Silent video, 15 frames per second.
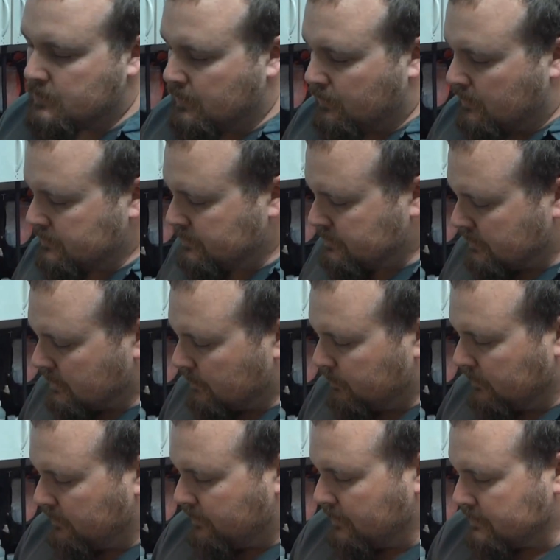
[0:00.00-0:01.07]
So that's just a
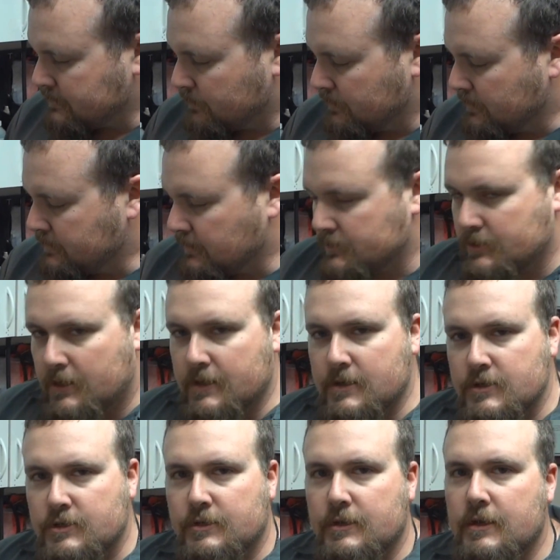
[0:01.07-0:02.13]
couple of the things I wanted to touch on
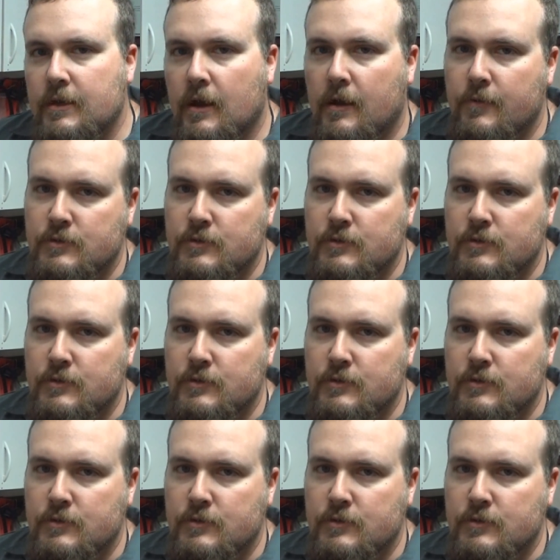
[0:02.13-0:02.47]
initially.